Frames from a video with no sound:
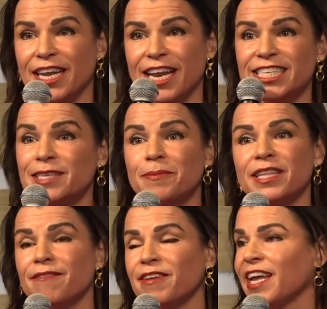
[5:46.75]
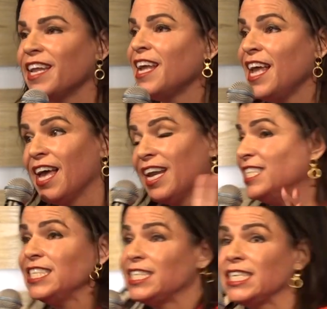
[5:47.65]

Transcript: I didn't believe in it. And I just didn't